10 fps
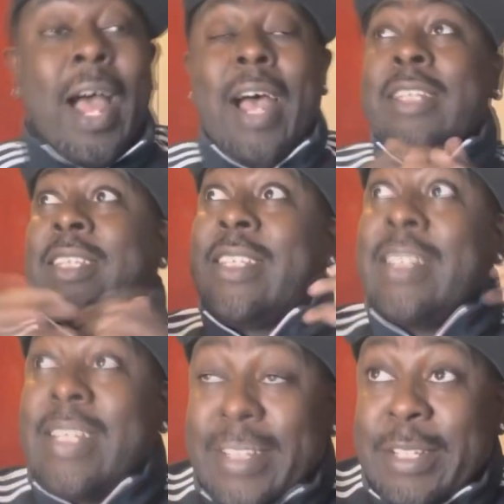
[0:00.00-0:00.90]
And
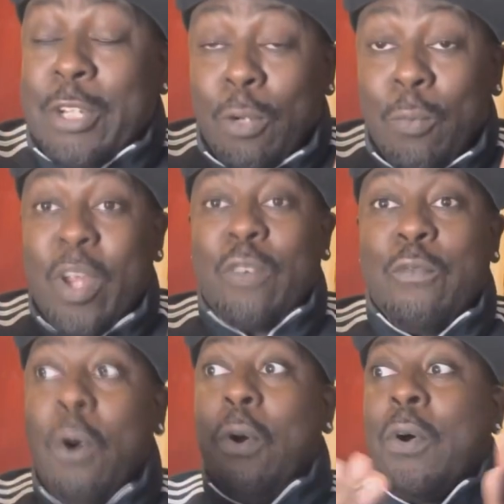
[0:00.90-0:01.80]
John Wick
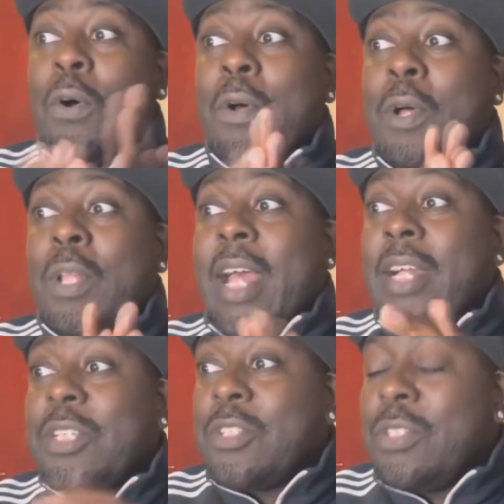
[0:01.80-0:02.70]
4,
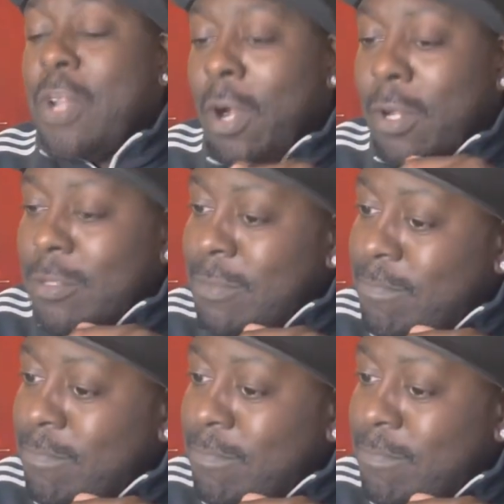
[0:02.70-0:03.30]
let's not